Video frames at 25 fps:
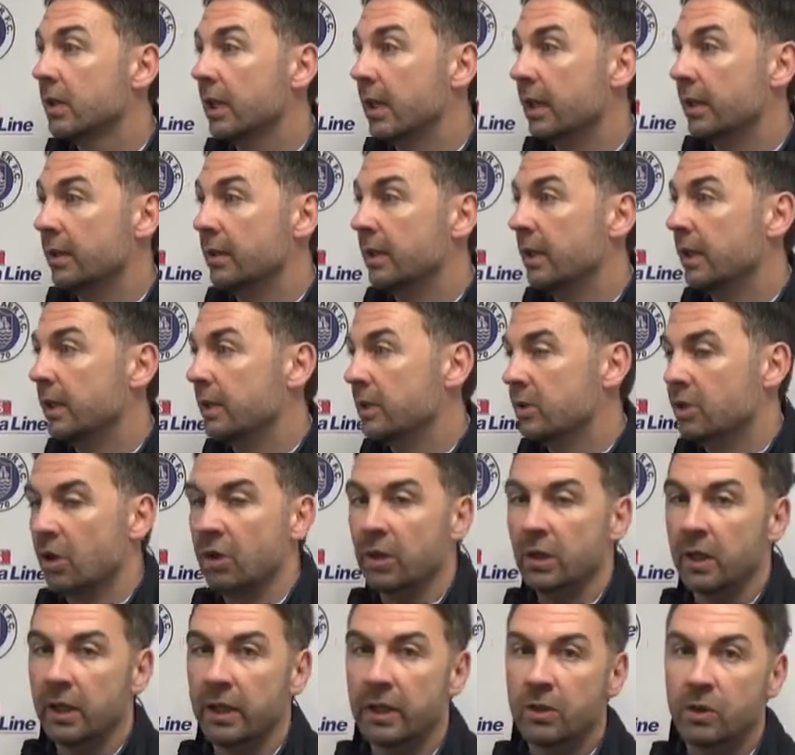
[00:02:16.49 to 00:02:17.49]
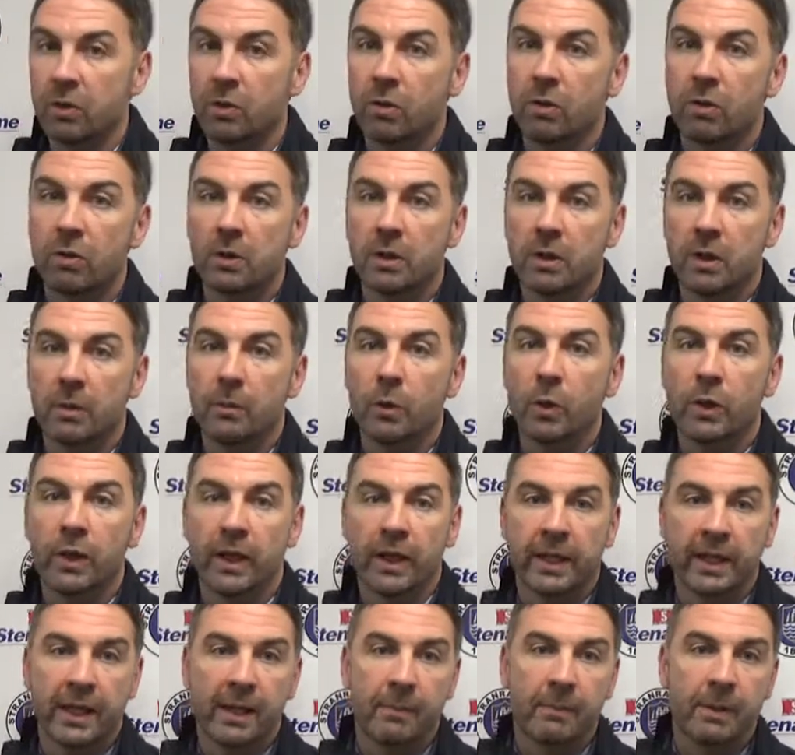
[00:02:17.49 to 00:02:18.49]
and suddenly, you know, come on
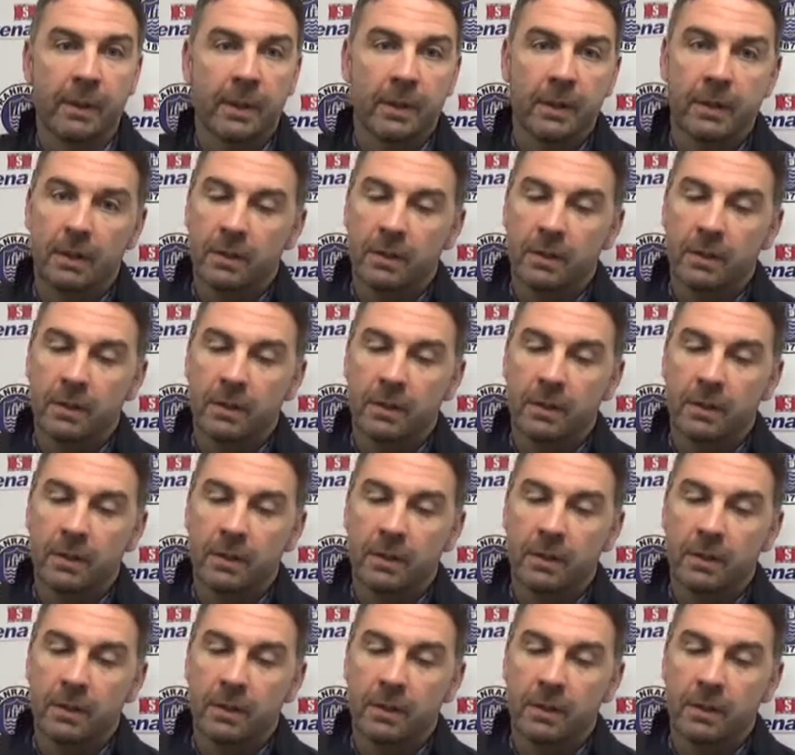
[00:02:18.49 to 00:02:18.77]
in a game.